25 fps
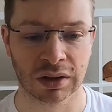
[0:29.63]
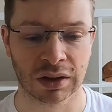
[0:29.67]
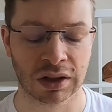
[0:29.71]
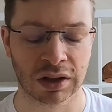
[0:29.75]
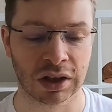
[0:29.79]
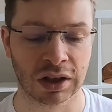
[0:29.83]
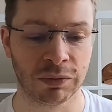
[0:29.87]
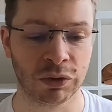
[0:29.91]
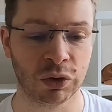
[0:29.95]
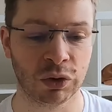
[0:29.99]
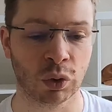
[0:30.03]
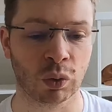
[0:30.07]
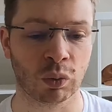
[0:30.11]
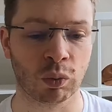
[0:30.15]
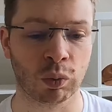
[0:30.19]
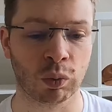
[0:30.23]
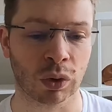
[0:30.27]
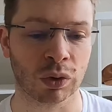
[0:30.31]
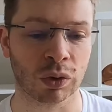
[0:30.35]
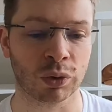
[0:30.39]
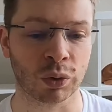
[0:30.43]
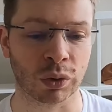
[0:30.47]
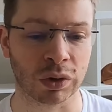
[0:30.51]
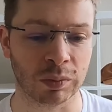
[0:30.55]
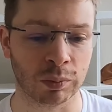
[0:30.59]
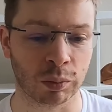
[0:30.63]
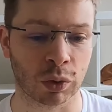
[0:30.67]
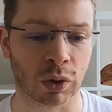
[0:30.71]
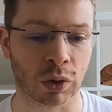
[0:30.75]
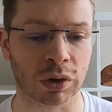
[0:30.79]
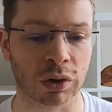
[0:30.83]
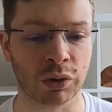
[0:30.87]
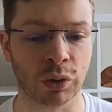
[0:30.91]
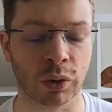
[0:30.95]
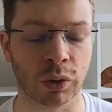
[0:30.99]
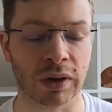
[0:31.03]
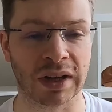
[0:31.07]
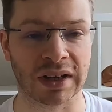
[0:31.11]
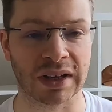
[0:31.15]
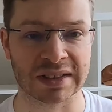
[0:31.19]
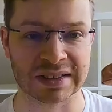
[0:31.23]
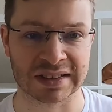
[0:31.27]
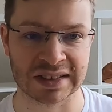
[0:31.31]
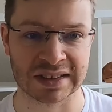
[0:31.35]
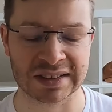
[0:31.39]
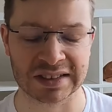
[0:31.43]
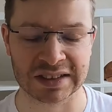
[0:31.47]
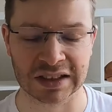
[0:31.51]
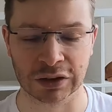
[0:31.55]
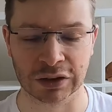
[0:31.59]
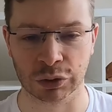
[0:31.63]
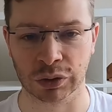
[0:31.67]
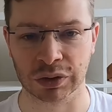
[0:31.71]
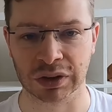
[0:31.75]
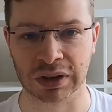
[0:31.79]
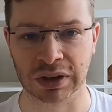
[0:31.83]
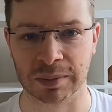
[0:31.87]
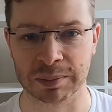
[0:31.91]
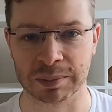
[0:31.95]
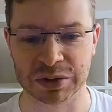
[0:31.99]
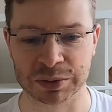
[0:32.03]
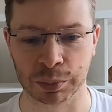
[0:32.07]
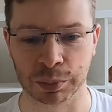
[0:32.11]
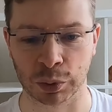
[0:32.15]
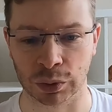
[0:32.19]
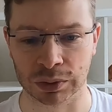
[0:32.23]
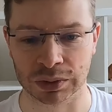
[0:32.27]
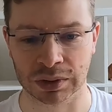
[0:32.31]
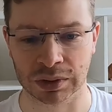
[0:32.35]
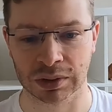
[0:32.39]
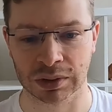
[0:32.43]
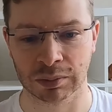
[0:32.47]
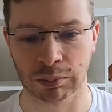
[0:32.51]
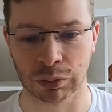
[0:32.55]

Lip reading: If you want to import your existing non-HubSpot